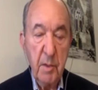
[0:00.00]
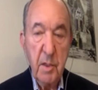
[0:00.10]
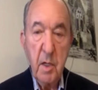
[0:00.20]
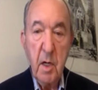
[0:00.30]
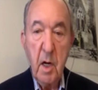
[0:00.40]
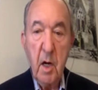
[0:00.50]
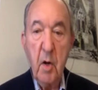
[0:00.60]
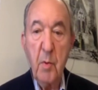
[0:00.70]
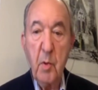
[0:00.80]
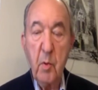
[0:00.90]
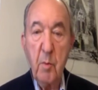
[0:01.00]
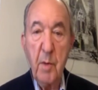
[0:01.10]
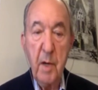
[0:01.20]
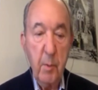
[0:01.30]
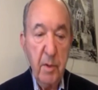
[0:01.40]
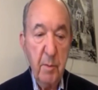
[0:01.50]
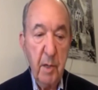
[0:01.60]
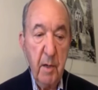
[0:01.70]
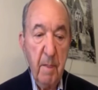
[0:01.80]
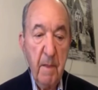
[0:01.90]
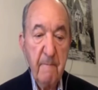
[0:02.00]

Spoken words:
but I hope you will bear with me.